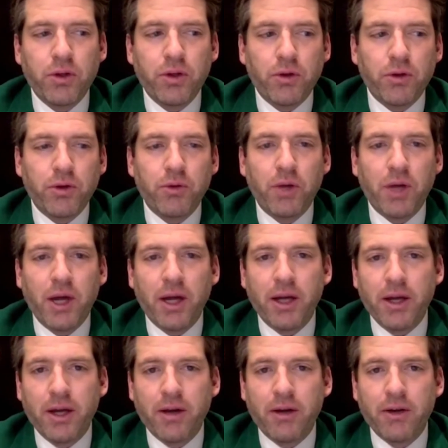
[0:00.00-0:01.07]
you and
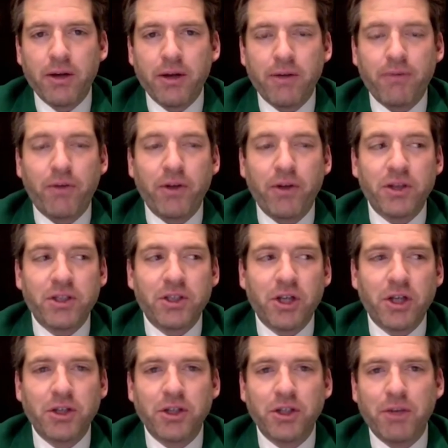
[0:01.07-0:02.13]
I had a fun
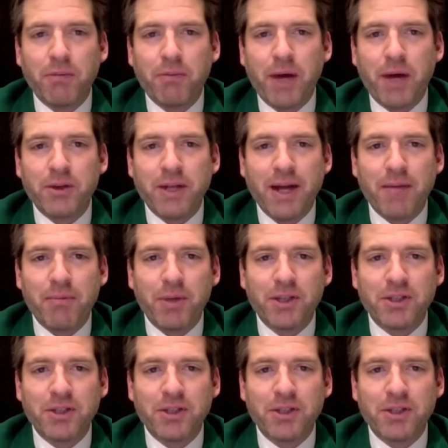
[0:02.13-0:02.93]
discussion about that,